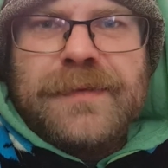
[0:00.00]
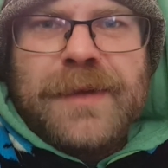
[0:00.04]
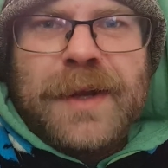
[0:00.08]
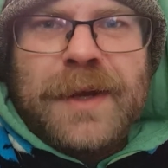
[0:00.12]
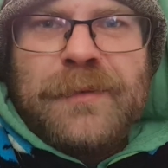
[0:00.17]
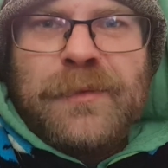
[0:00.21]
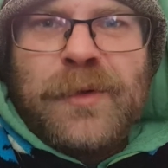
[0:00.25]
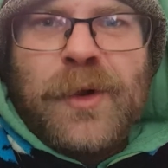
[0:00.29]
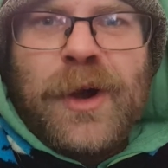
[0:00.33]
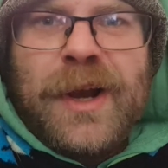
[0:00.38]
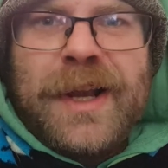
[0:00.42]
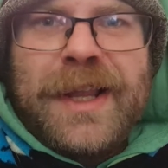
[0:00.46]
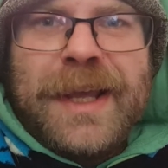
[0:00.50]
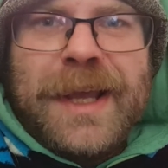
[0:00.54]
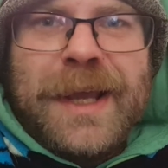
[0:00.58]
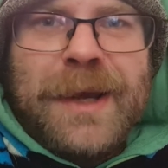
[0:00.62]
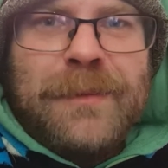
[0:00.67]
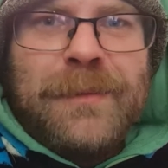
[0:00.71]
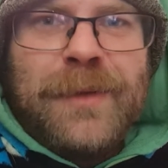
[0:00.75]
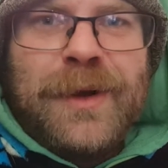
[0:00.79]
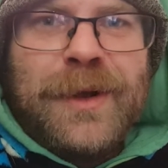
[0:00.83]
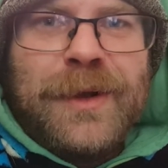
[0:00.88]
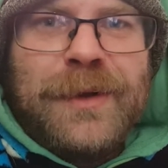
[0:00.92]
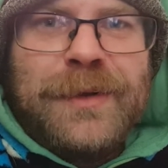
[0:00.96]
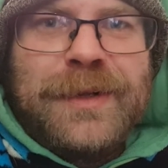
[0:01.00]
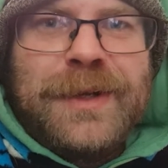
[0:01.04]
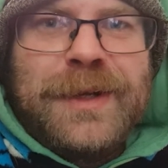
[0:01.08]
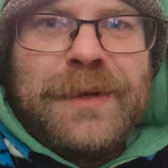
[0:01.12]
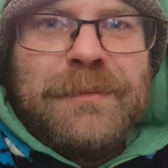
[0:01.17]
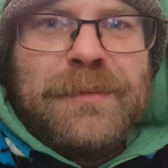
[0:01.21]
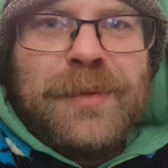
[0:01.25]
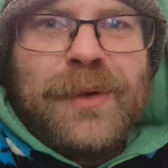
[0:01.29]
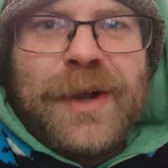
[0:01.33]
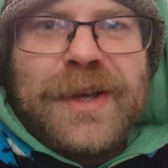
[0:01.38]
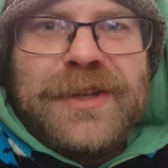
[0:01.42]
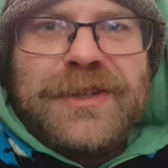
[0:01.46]
and writing out my own
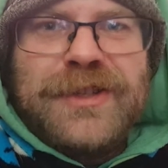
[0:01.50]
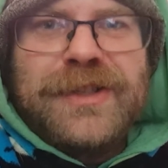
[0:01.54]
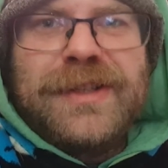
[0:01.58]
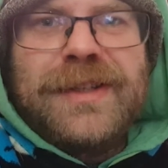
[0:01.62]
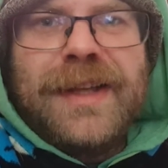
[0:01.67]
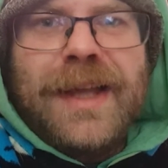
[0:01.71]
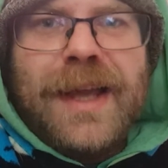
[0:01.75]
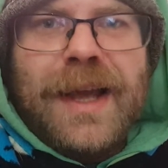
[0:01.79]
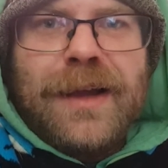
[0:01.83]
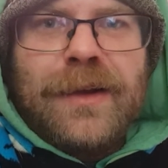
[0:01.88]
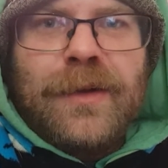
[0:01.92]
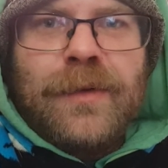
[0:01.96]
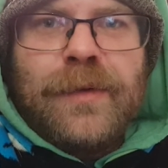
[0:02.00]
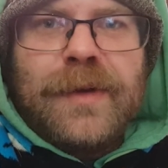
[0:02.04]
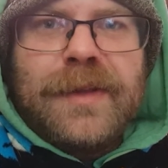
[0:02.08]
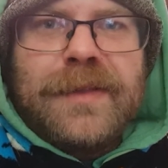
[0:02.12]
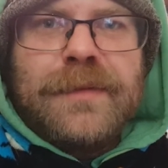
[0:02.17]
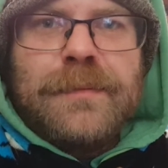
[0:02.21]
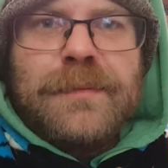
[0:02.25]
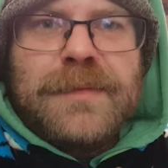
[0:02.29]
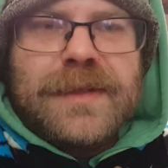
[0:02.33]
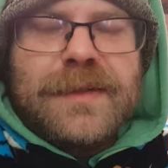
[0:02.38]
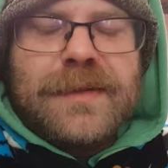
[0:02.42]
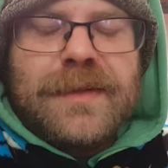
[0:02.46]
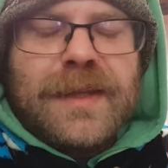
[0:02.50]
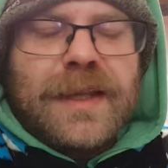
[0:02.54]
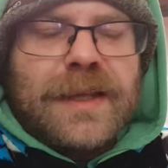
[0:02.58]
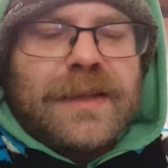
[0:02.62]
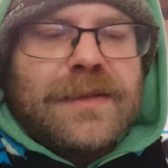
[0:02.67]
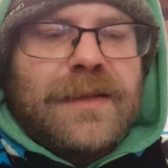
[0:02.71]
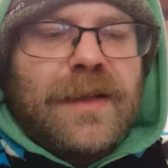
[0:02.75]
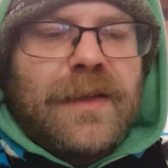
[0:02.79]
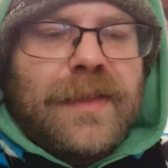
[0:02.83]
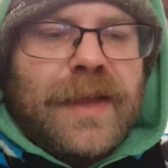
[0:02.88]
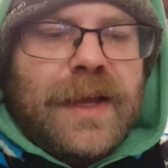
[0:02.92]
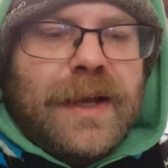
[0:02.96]
compression algorithms and
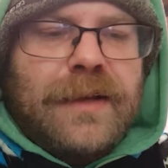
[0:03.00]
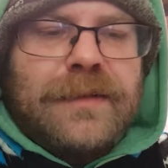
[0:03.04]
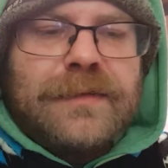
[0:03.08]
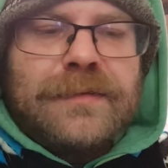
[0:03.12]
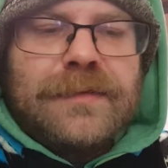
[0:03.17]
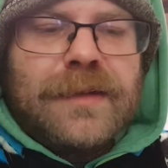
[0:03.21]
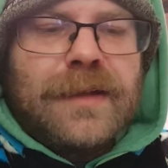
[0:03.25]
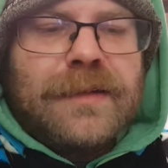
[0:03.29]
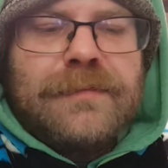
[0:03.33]
things like that.